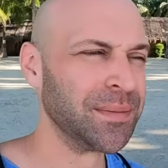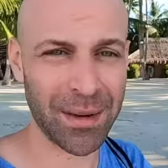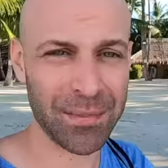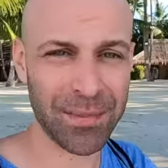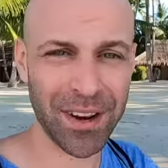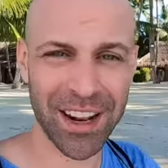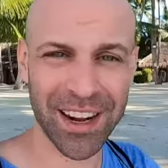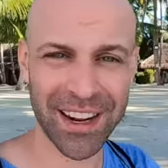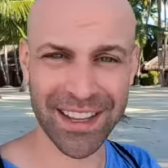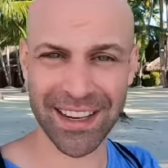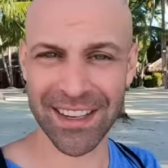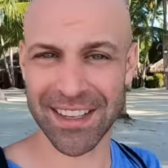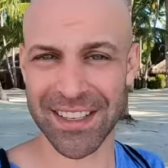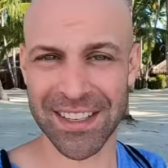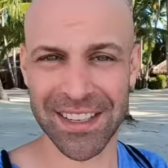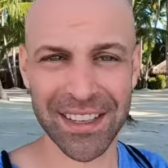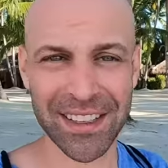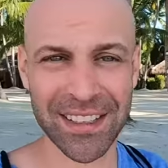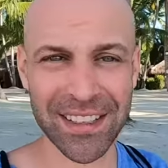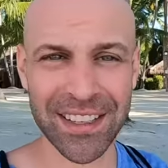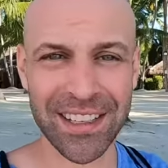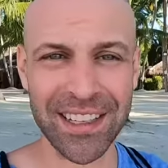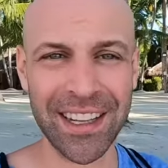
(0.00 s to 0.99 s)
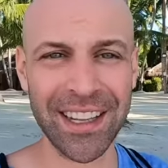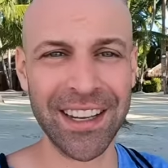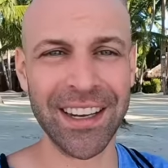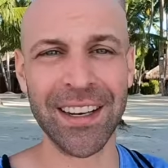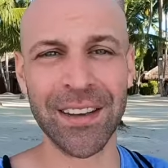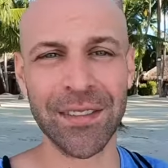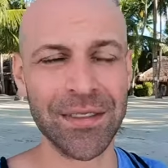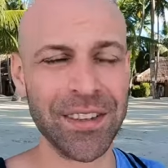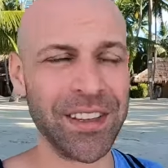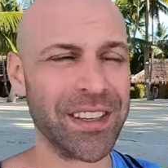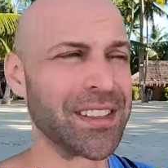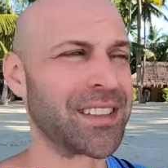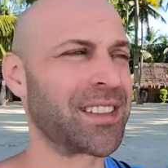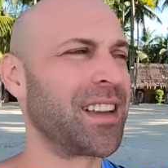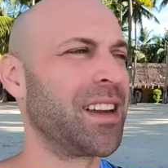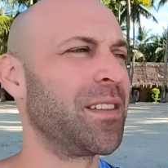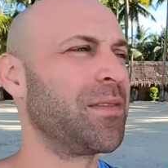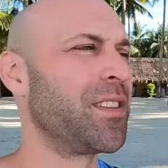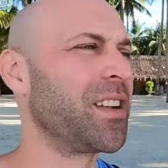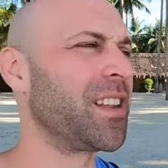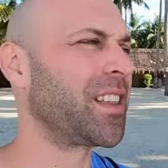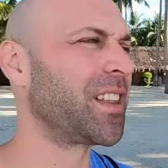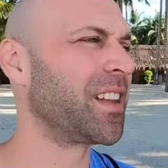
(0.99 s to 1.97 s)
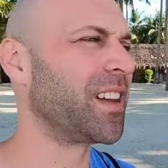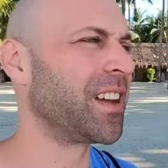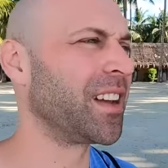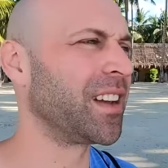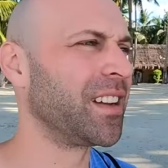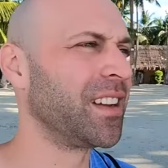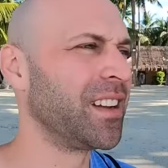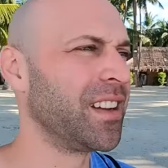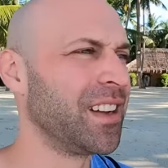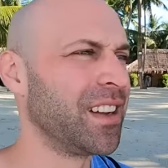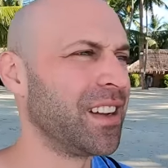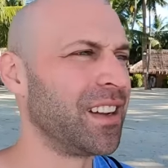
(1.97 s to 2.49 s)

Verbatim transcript: I'm not innocent in any of this. Everything,